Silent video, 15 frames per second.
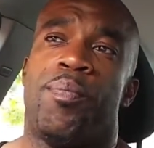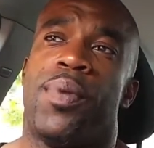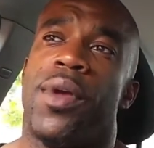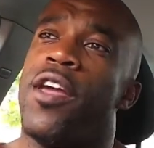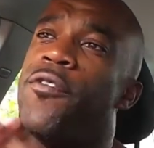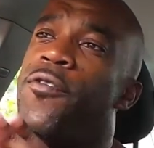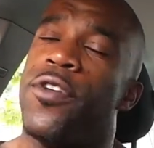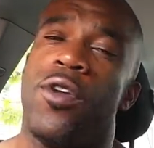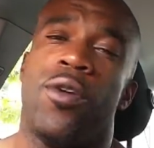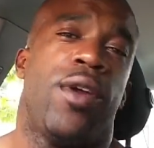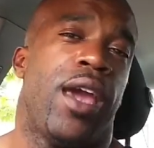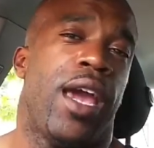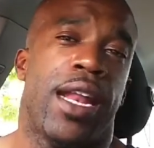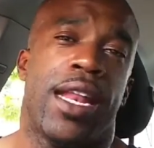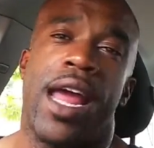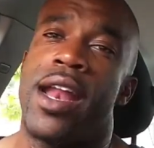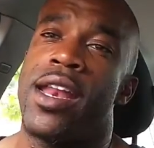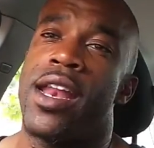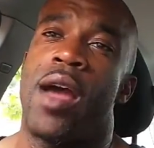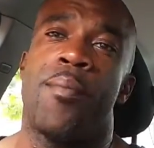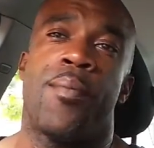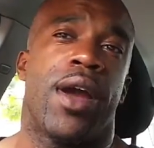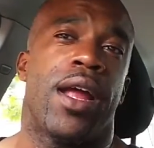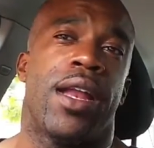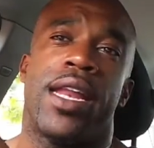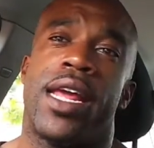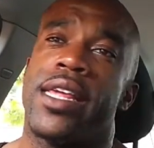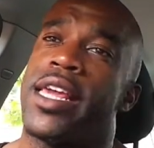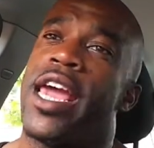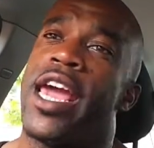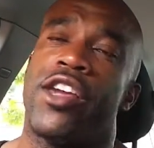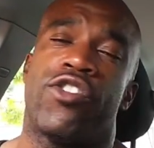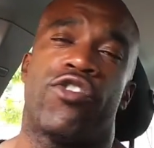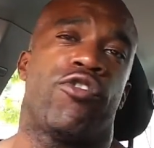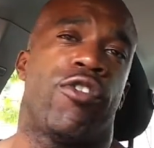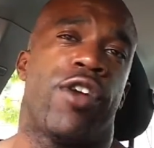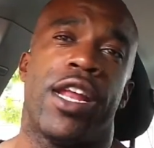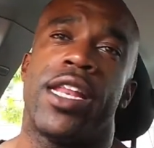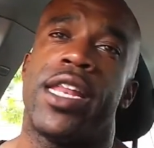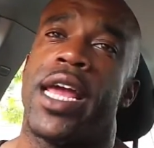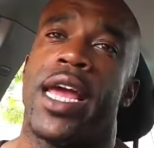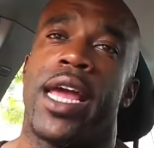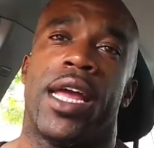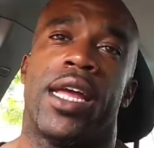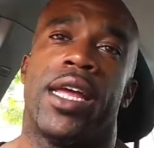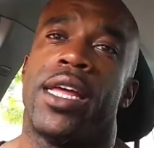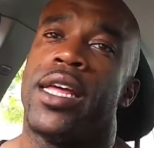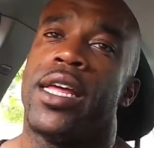But if you hit that number and there's extra in there,